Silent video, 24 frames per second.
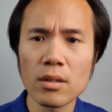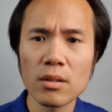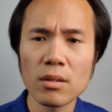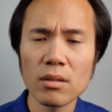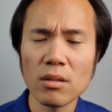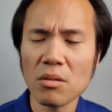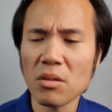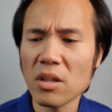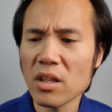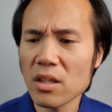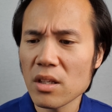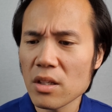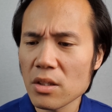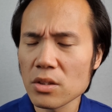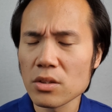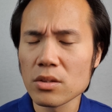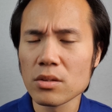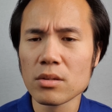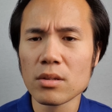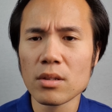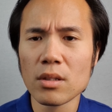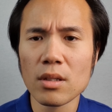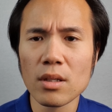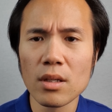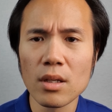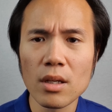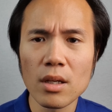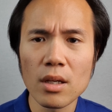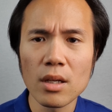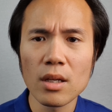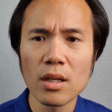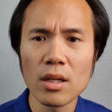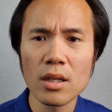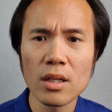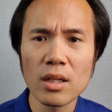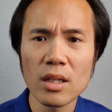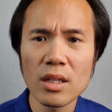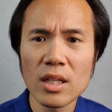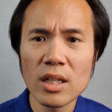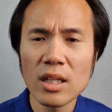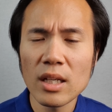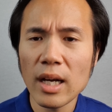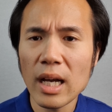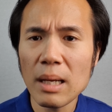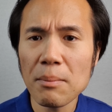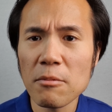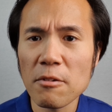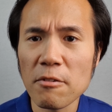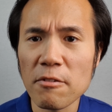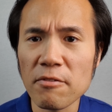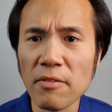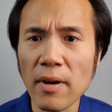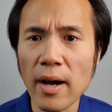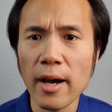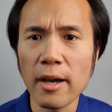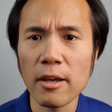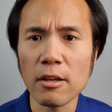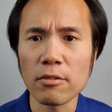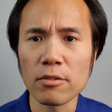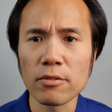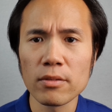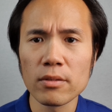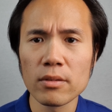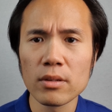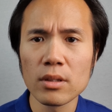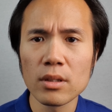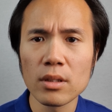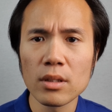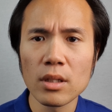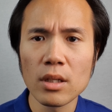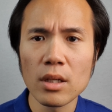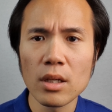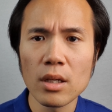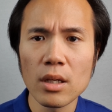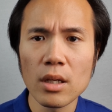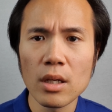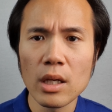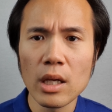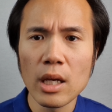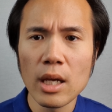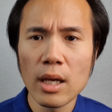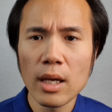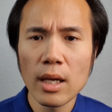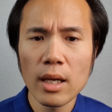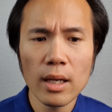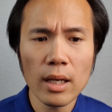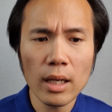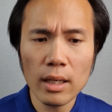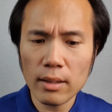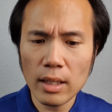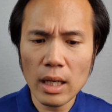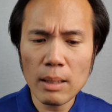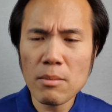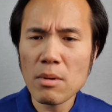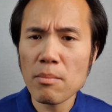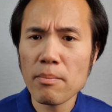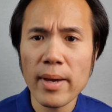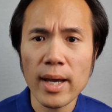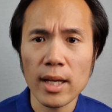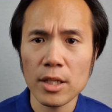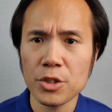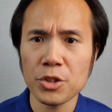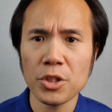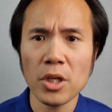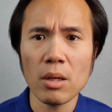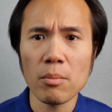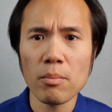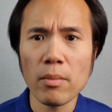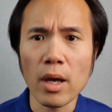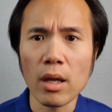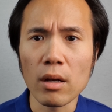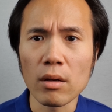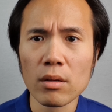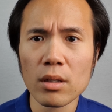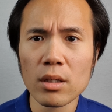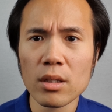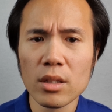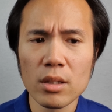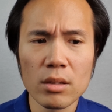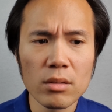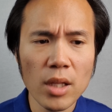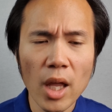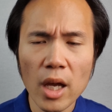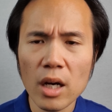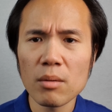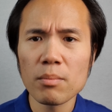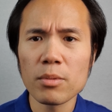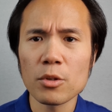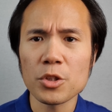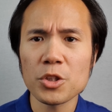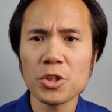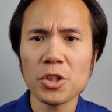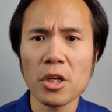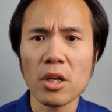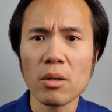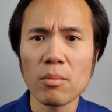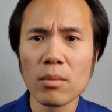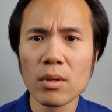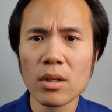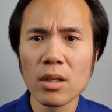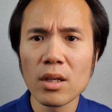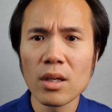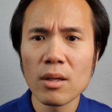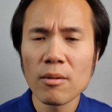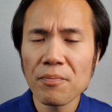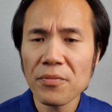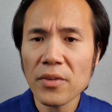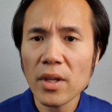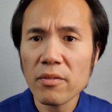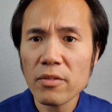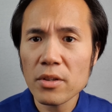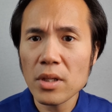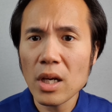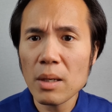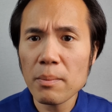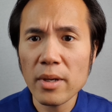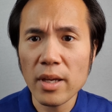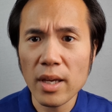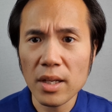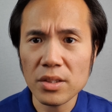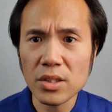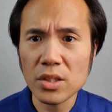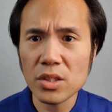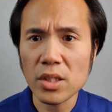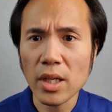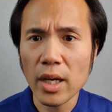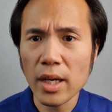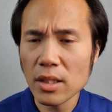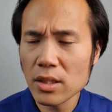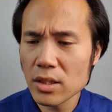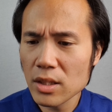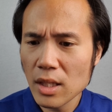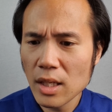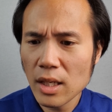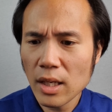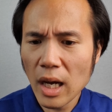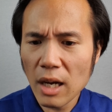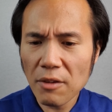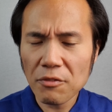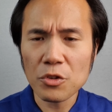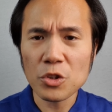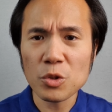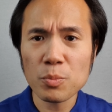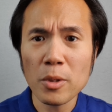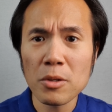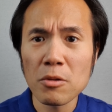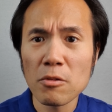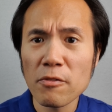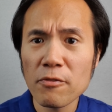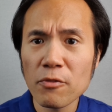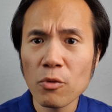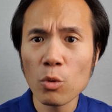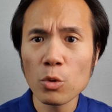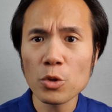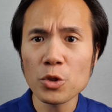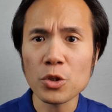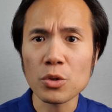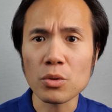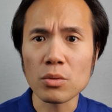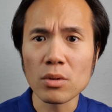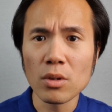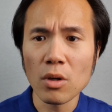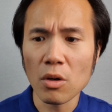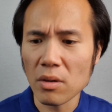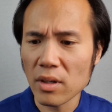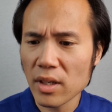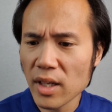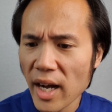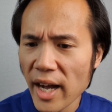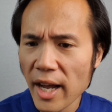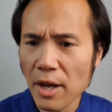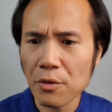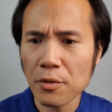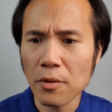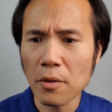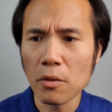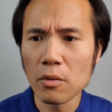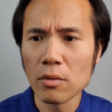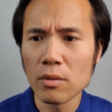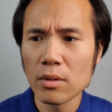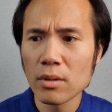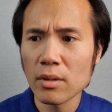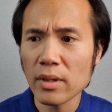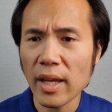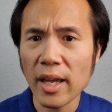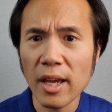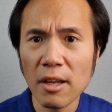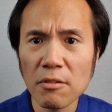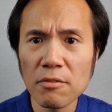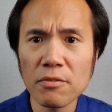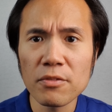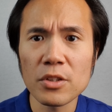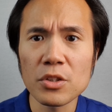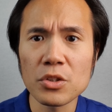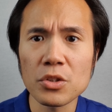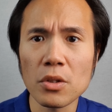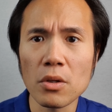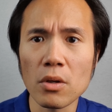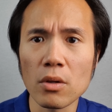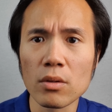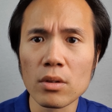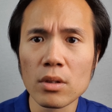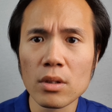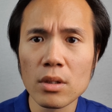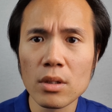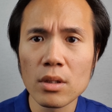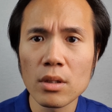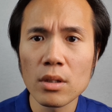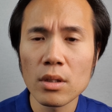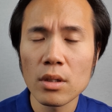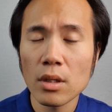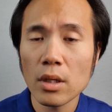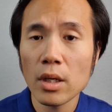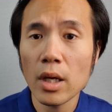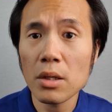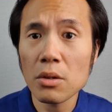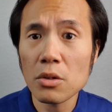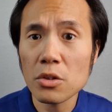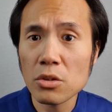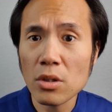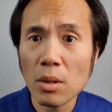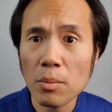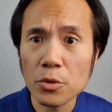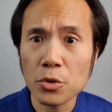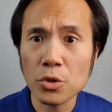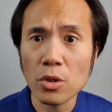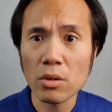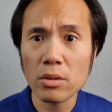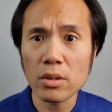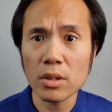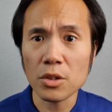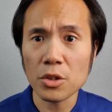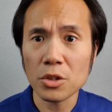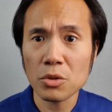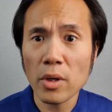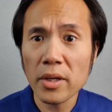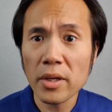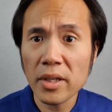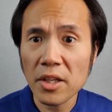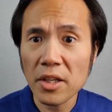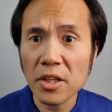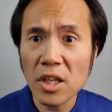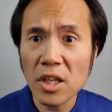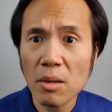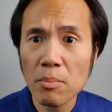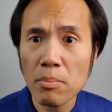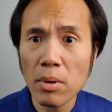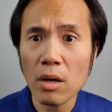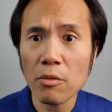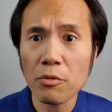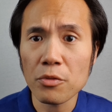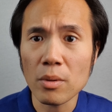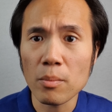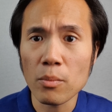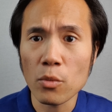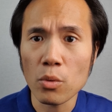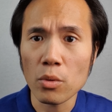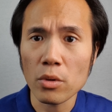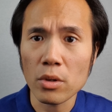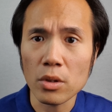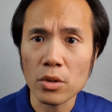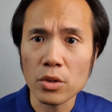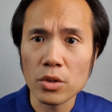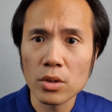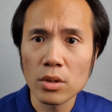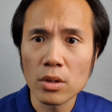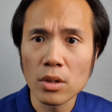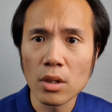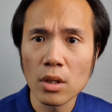The thing is, I'm a 5. I'm in bad shape, man. Terrible shape. Every time I exercise, I have to spend a fortune on chiro and physio. I had to stop jogging so I can keep up with the mortgage.